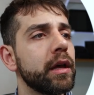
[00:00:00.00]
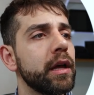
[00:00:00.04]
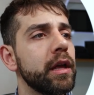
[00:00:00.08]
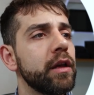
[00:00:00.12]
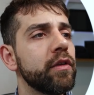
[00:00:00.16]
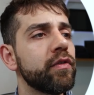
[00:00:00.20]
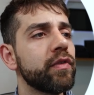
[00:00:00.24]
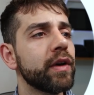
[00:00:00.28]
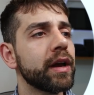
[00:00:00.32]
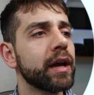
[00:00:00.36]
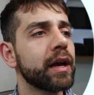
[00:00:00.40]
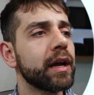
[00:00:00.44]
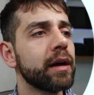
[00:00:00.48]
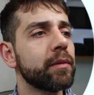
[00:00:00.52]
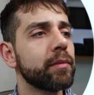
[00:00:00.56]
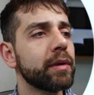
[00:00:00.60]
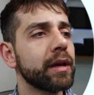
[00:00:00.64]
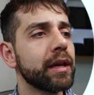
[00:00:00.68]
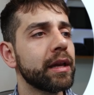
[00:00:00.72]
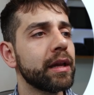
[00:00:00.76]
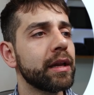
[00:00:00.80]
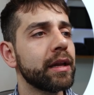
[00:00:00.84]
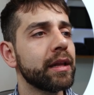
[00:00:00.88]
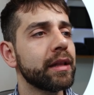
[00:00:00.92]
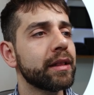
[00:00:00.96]
If I come
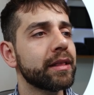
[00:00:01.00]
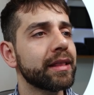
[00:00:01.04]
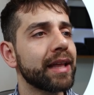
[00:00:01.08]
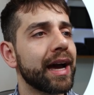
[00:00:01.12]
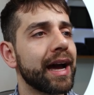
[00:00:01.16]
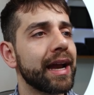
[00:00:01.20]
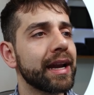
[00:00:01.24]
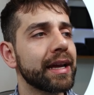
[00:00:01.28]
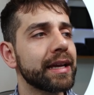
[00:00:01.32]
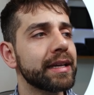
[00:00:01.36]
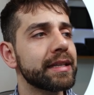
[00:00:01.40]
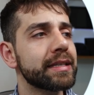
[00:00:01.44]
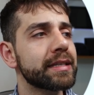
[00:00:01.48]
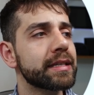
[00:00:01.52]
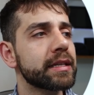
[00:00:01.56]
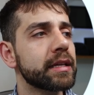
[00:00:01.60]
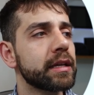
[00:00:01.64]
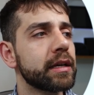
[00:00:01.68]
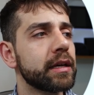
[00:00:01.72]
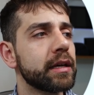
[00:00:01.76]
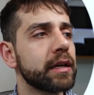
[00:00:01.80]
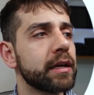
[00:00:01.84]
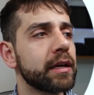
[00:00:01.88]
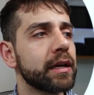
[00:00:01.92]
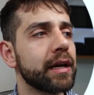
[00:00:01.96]
here in target,
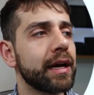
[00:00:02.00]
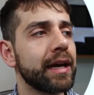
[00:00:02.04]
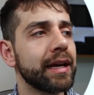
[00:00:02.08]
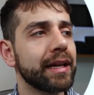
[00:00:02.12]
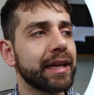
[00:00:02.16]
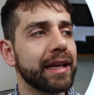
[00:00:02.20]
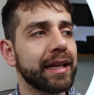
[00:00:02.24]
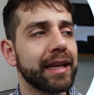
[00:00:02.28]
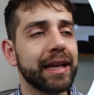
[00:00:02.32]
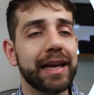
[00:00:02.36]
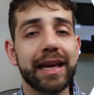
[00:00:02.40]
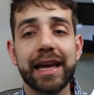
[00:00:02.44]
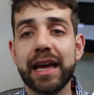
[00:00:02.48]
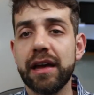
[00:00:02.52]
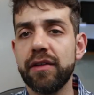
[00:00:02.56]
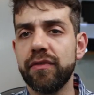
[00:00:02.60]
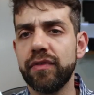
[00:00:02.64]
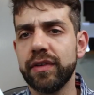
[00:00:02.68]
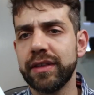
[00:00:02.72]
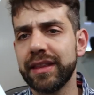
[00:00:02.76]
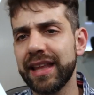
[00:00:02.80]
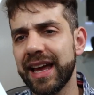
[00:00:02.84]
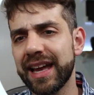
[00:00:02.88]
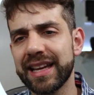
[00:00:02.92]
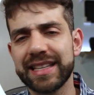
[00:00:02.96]
I can
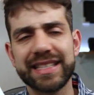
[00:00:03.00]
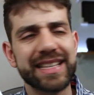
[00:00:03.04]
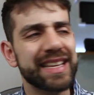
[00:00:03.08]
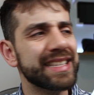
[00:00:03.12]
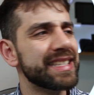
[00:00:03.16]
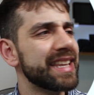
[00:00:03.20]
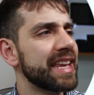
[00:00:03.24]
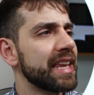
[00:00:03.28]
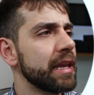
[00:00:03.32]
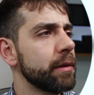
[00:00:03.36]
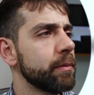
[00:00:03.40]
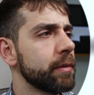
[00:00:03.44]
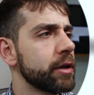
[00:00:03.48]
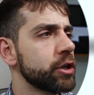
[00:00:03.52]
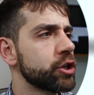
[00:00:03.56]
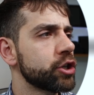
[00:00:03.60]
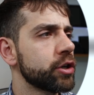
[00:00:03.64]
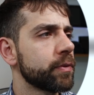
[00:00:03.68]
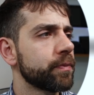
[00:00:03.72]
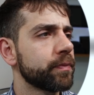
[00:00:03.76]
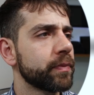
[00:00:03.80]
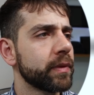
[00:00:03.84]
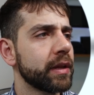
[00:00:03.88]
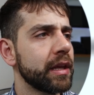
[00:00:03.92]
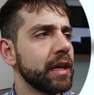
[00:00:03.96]
have tags as an
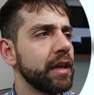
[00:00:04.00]
image.